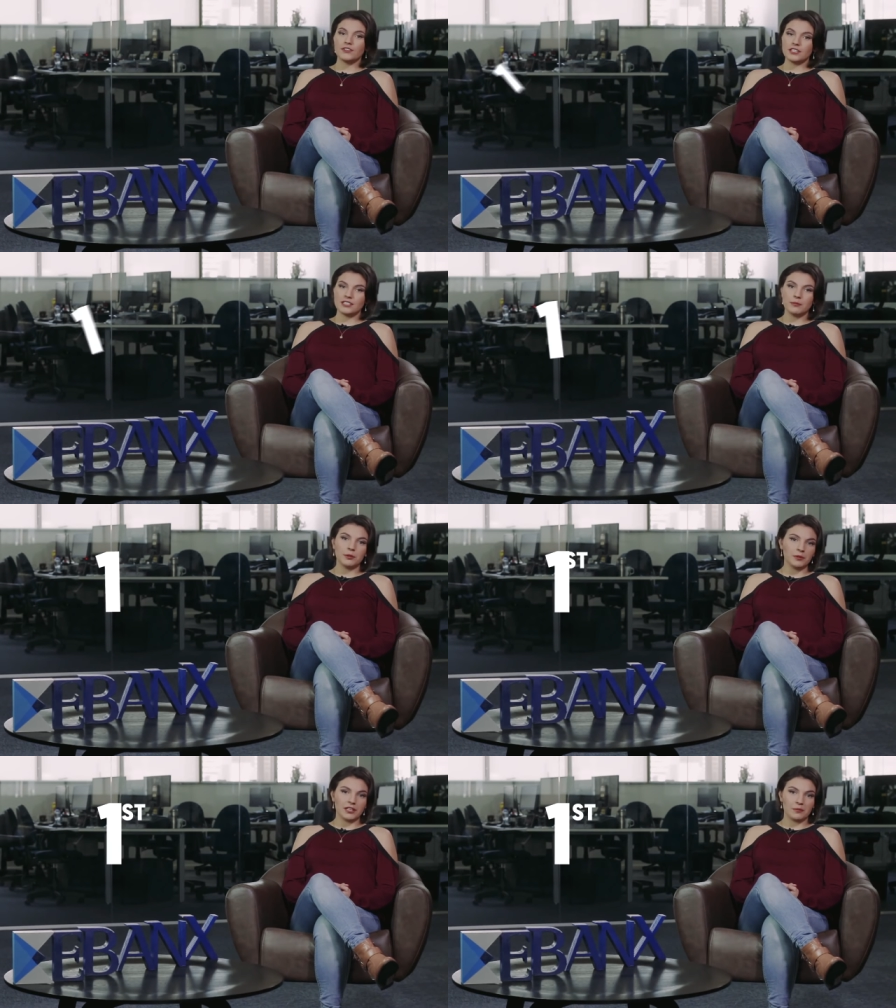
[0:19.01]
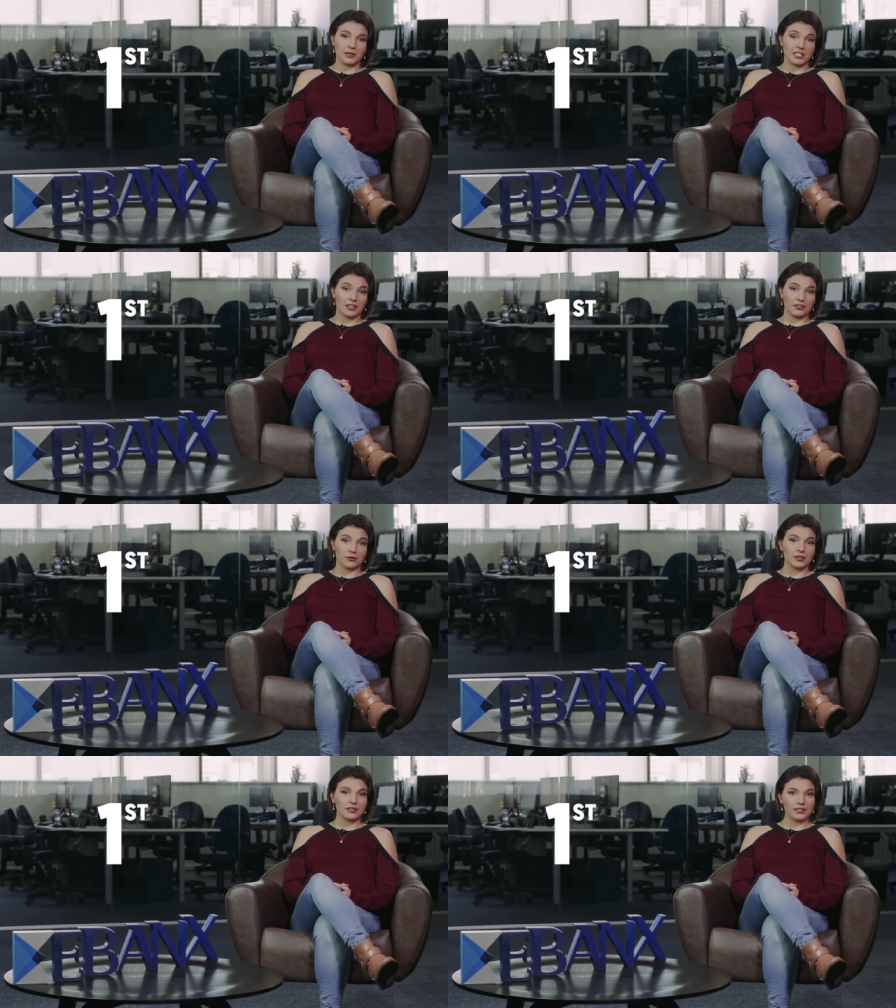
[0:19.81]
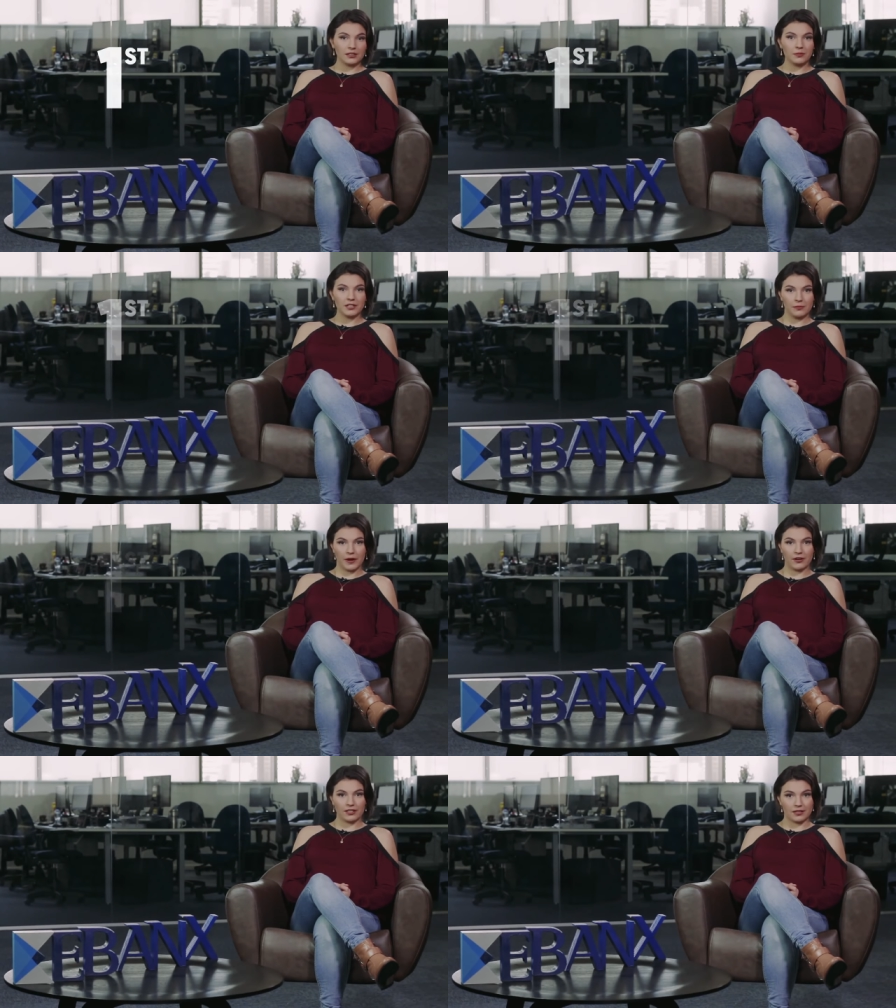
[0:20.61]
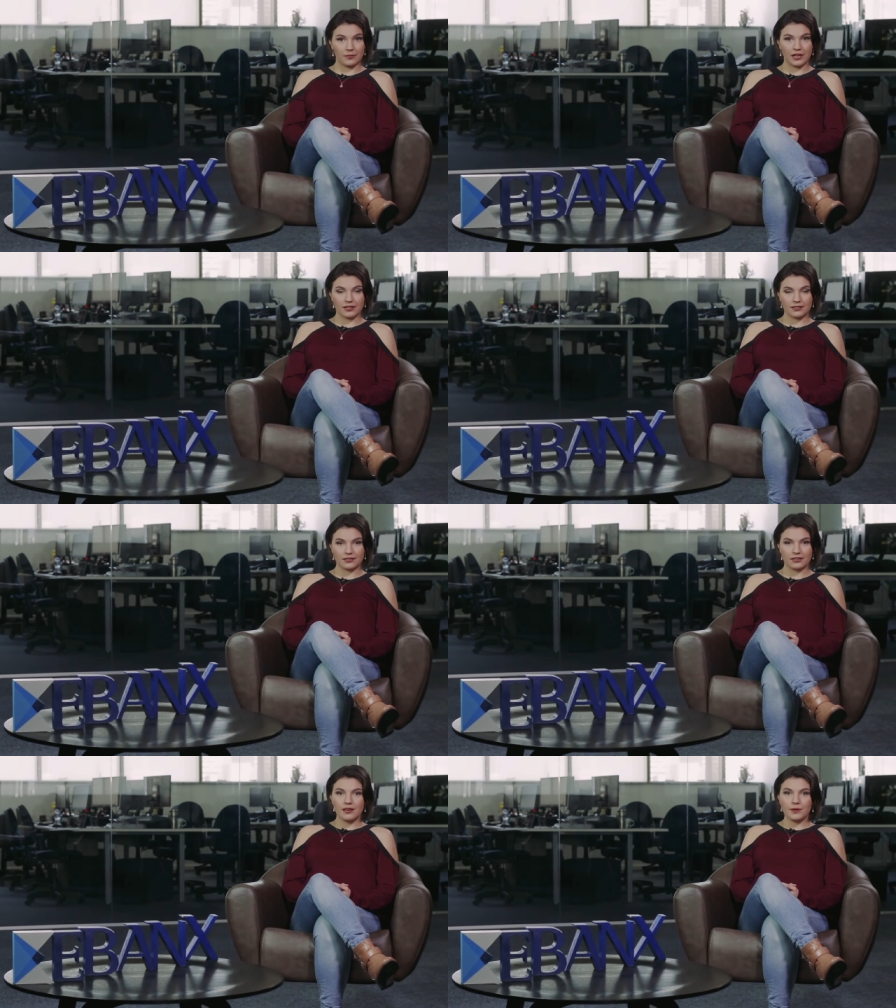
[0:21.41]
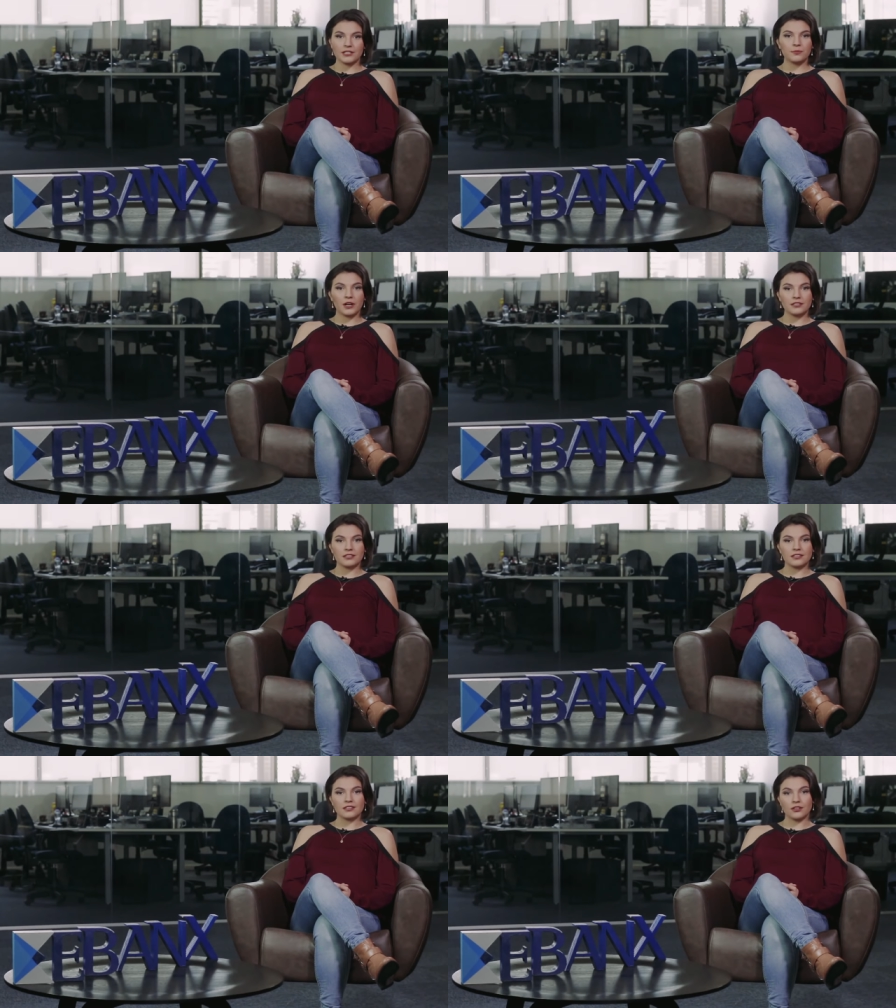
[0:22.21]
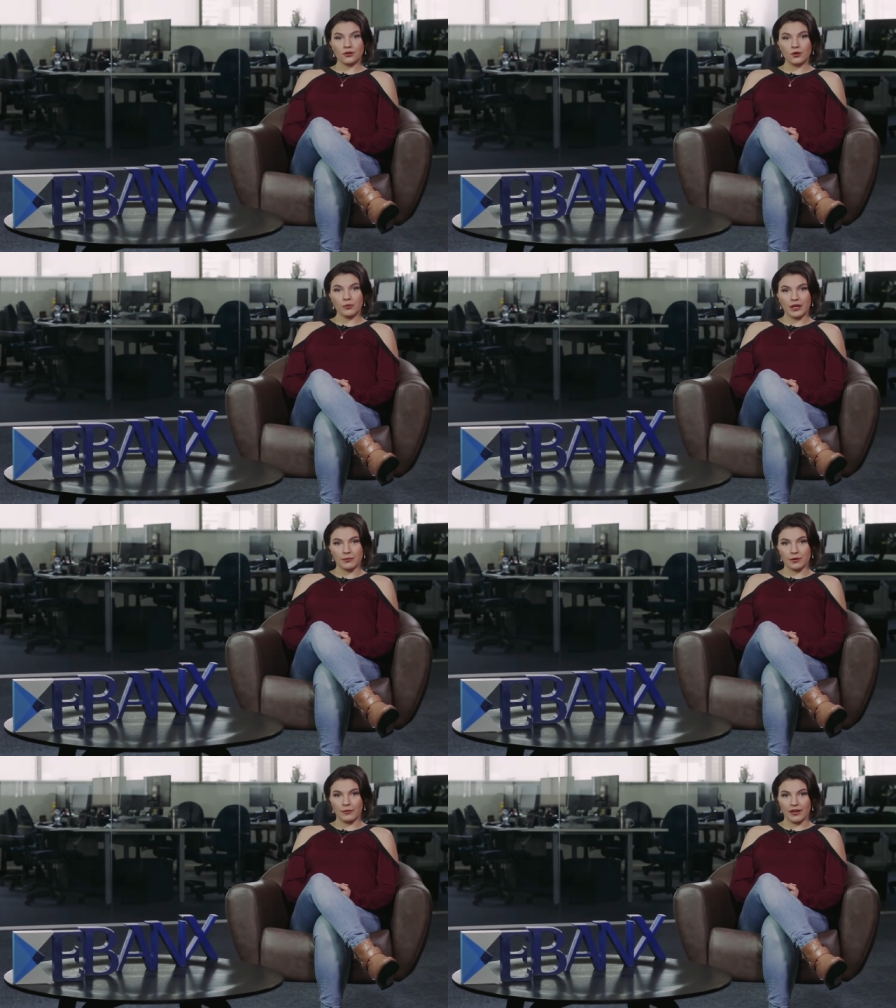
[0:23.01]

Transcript: First, let me begin by telling you a little bit about EBANX. EBANX processes local payment